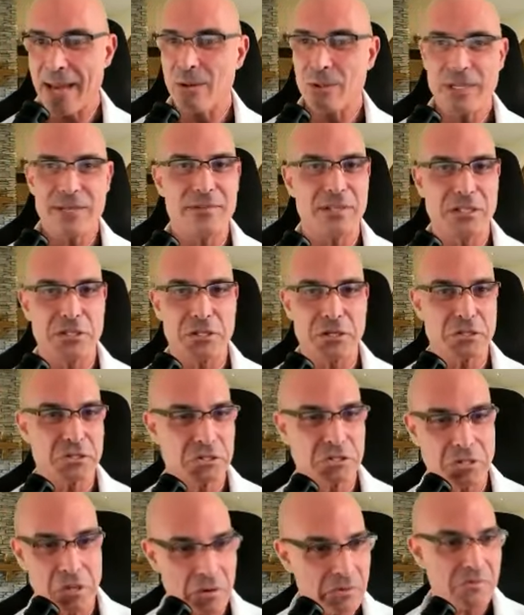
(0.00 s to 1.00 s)
don't even
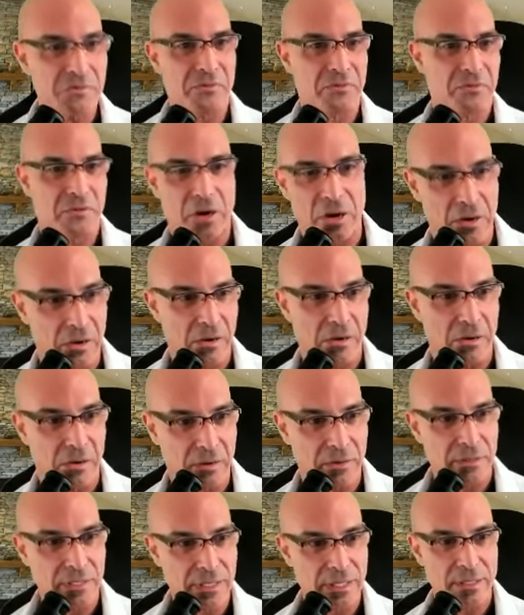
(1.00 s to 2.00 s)
deserve her.
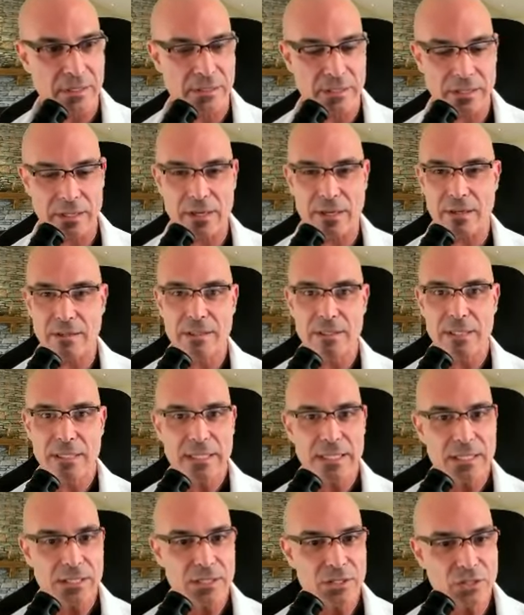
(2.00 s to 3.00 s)
Oh, she's so the